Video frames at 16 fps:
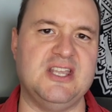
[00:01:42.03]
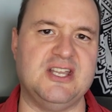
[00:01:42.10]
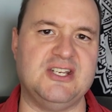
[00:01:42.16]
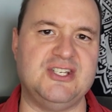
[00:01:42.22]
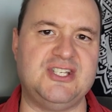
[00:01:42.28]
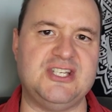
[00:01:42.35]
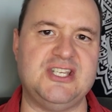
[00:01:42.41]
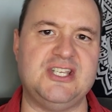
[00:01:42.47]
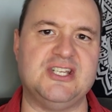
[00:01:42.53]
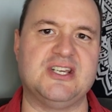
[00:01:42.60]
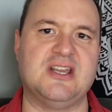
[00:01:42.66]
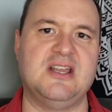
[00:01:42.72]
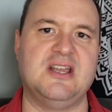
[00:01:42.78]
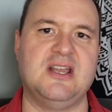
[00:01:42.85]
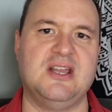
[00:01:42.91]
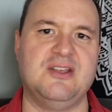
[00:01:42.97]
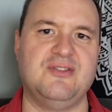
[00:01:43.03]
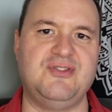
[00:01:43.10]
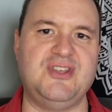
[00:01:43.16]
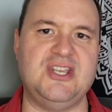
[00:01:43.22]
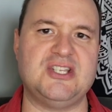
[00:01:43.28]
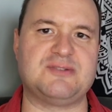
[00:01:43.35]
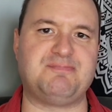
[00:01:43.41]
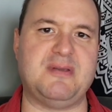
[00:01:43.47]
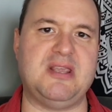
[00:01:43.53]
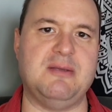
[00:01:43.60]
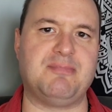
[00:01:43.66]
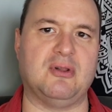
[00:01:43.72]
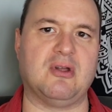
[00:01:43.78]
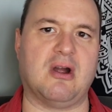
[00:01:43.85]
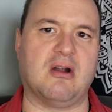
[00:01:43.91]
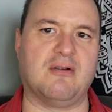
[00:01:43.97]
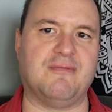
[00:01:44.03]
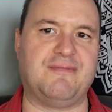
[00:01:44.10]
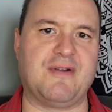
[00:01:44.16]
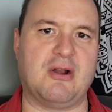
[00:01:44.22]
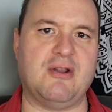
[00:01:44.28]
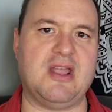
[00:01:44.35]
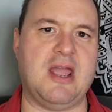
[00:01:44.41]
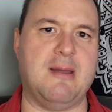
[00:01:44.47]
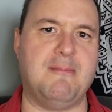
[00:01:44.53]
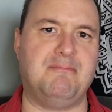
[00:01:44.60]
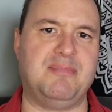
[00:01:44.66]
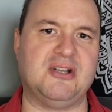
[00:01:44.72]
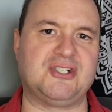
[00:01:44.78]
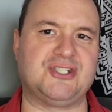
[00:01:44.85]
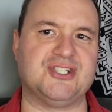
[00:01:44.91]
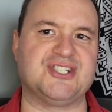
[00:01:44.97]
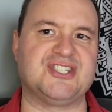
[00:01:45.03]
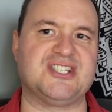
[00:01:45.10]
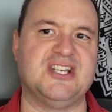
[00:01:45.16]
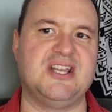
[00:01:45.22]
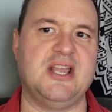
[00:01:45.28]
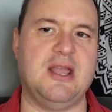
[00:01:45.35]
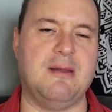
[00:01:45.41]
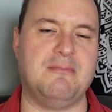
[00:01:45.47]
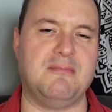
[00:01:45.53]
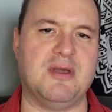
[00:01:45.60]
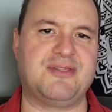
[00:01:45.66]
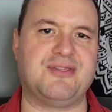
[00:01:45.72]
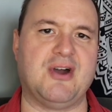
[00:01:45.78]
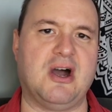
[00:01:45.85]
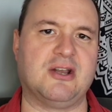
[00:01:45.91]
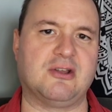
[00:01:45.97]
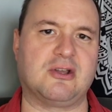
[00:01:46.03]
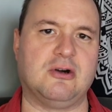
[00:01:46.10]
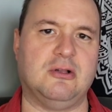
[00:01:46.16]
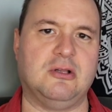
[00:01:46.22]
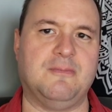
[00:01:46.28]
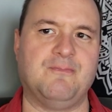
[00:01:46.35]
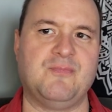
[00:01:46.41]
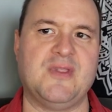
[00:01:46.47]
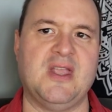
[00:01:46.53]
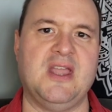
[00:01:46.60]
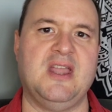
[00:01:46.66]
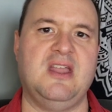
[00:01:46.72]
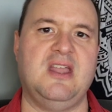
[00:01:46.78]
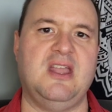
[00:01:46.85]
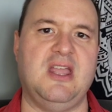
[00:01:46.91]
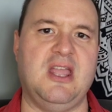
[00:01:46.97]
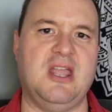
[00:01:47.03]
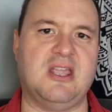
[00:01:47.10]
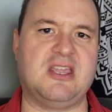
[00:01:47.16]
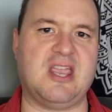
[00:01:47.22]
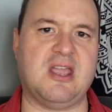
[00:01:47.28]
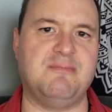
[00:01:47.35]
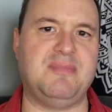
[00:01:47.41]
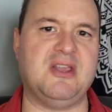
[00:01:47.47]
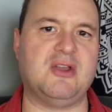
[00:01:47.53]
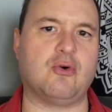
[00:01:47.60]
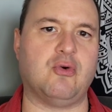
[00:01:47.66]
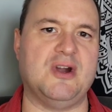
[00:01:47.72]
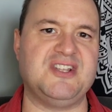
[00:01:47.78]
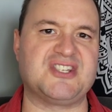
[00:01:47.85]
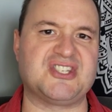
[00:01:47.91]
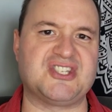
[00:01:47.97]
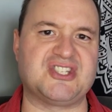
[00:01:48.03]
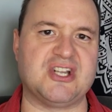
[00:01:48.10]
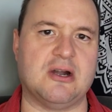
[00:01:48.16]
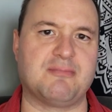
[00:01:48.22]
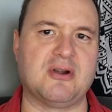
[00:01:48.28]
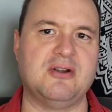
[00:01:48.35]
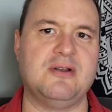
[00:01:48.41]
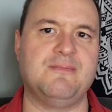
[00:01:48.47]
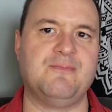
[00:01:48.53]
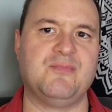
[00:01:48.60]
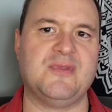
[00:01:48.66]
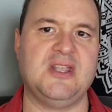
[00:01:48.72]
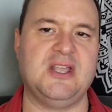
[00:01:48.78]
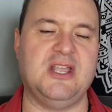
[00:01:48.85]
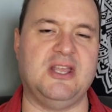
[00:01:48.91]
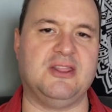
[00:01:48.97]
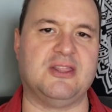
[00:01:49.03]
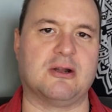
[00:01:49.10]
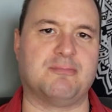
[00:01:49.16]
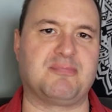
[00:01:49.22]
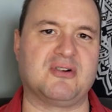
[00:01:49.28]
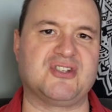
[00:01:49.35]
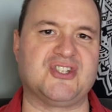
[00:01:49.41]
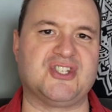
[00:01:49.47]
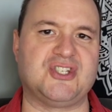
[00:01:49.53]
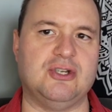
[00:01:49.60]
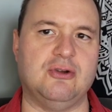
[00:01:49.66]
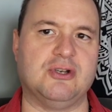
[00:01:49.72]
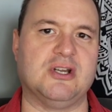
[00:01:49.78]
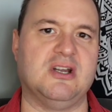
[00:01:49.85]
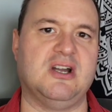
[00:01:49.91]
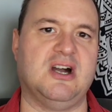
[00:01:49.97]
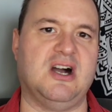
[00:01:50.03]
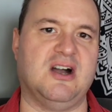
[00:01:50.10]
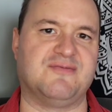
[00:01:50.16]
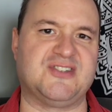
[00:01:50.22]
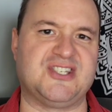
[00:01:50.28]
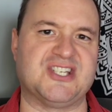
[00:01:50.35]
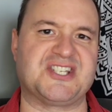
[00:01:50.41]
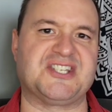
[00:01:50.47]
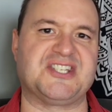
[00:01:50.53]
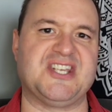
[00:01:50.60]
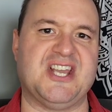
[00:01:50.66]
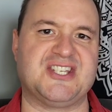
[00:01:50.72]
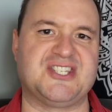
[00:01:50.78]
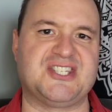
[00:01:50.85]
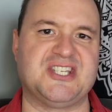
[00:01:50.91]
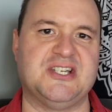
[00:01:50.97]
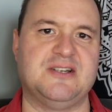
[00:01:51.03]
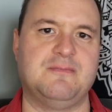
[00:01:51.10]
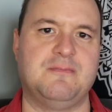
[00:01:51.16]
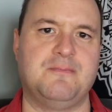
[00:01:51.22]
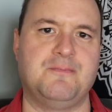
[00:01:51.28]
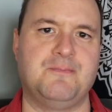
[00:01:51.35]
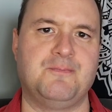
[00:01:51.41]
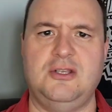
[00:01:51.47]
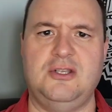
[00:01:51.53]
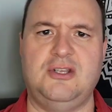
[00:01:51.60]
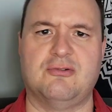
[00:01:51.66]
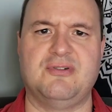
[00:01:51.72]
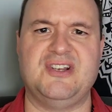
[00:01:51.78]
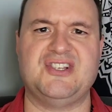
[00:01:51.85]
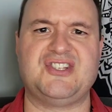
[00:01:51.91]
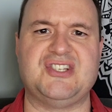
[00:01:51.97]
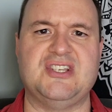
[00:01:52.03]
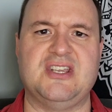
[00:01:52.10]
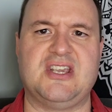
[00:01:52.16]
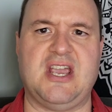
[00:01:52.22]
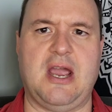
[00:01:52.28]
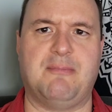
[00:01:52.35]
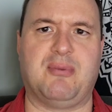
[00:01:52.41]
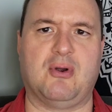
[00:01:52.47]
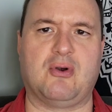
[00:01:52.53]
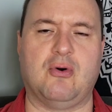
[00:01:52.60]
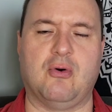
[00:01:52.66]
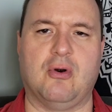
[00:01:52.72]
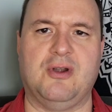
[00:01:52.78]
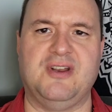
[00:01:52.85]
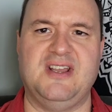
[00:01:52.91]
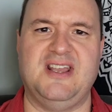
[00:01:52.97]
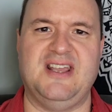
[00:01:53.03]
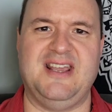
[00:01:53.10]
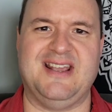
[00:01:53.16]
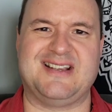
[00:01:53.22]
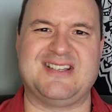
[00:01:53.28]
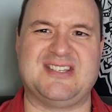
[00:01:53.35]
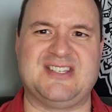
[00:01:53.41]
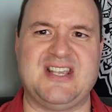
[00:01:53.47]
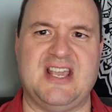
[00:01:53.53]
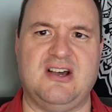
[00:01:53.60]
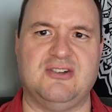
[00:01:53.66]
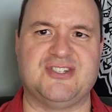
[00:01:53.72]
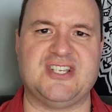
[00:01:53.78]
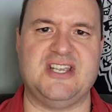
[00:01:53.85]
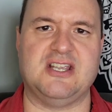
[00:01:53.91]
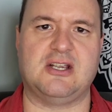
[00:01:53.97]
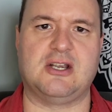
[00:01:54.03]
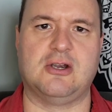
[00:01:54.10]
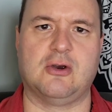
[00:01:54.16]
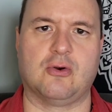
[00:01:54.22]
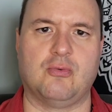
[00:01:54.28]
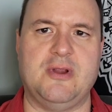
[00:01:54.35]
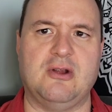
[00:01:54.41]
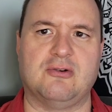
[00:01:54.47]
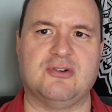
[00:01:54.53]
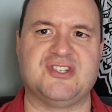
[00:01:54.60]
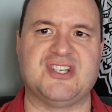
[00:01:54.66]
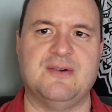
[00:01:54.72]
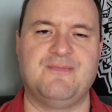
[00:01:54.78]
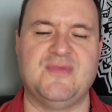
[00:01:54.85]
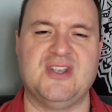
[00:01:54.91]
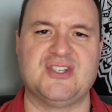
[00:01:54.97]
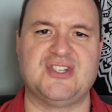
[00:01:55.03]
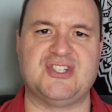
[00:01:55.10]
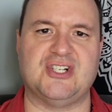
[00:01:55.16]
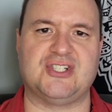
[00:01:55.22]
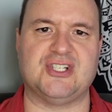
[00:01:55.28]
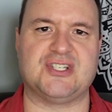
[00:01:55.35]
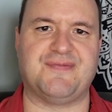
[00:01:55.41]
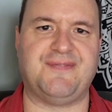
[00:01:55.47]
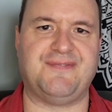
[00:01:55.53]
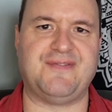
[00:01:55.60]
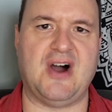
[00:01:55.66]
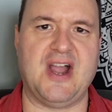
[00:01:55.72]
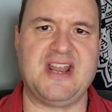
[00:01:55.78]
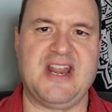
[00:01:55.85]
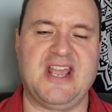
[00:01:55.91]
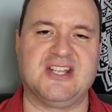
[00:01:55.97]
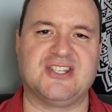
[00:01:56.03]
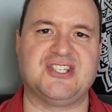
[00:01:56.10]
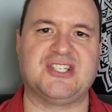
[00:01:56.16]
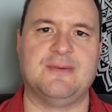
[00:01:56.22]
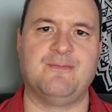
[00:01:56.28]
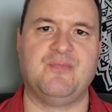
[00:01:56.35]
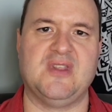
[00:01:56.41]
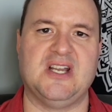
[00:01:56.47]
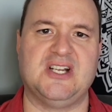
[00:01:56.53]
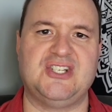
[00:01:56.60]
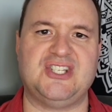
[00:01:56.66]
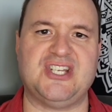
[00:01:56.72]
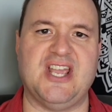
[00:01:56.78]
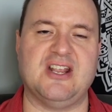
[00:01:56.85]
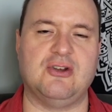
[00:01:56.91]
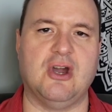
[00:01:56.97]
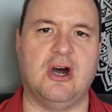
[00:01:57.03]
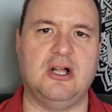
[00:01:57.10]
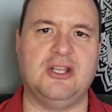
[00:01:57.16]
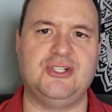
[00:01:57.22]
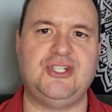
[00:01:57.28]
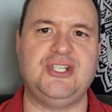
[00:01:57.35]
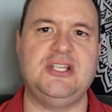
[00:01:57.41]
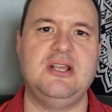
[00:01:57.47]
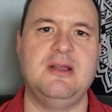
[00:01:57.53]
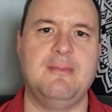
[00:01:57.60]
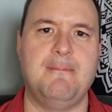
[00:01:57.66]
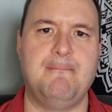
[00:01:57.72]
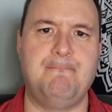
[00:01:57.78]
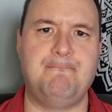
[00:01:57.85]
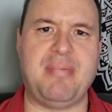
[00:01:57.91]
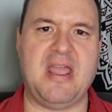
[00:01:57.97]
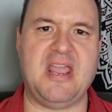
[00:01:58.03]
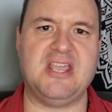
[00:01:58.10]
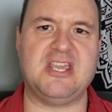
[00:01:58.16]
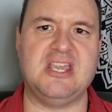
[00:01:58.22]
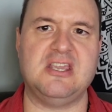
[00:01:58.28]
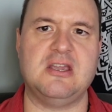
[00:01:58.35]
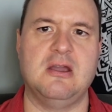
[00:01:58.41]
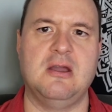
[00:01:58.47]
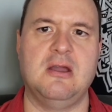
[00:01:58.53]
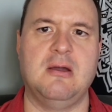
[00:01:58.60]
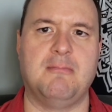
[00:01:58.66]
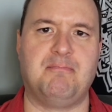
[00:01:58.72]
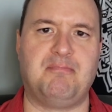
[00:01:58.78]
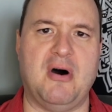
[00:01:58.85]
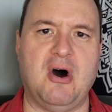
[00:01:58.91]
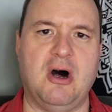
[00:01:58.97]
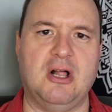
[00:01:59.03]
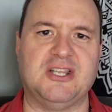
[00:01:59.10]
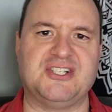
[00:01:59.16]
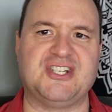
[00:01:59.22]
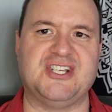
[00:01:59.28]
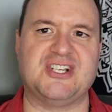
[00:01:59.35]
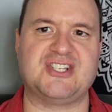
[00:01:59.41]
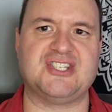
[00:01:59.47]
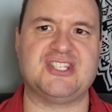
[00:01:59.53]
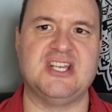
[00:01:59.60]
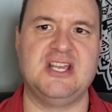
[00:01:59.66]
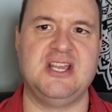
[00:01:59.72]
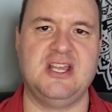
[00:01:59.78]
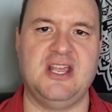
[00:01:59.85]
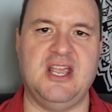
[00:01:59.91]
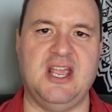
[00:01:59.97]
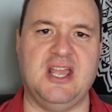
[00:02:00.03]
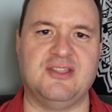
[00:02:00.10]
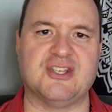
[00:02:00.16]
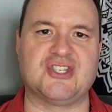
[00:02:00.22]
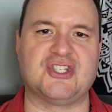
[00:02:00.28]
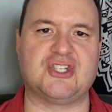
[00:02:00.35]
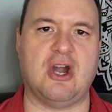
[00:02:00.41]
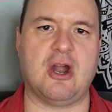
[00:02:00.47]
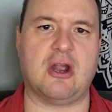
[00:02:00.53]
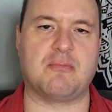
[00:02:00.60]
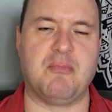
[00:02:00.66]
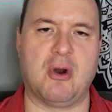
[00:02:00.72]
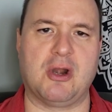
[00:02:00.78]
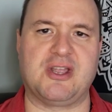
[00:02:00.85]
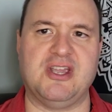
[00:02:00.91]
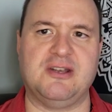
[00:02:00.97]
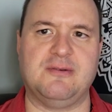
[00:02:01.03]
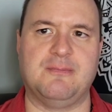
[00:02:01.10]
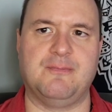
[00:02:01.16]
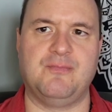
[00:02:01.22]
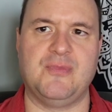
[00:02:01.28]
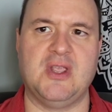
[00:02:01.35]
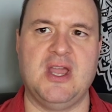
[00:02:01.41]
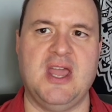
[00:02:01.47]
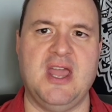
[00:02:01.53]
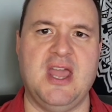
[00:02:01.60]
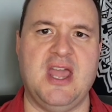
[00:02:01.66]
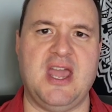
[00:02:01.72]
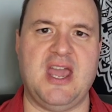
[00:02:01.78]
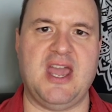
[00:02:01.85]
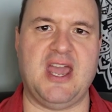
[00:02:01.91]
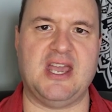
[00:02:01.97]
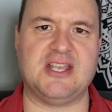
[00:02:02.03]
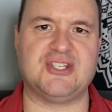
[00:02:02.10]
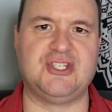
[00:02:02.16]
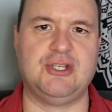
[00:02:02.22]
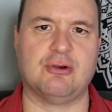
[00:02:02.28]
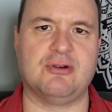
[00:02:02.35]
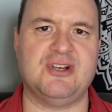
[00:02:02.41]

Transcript: Indeed, these people are very ambitious and methodical and can be quite stubborn in their pursuit of success. Uranus in Capricorn excels in careers such as finance, technology, banking, politics, and the stock market. As